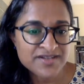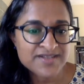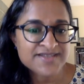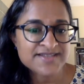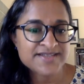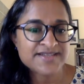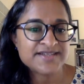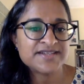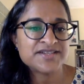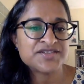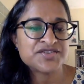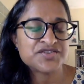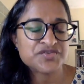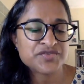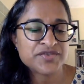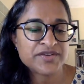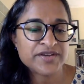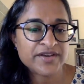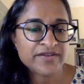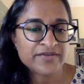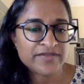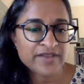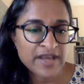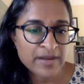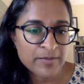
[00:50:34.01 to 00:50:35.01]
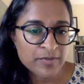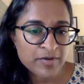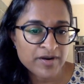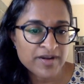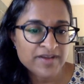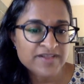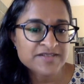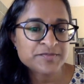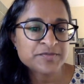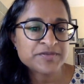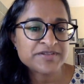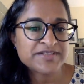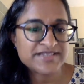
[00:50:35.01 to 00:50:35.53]
It's a history of labor
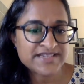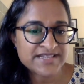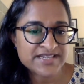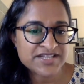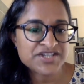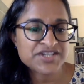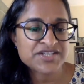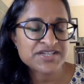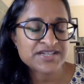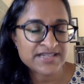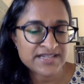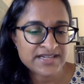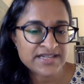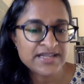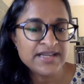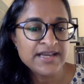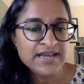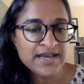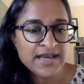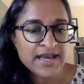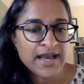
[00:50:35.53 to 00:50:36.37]
exploitation,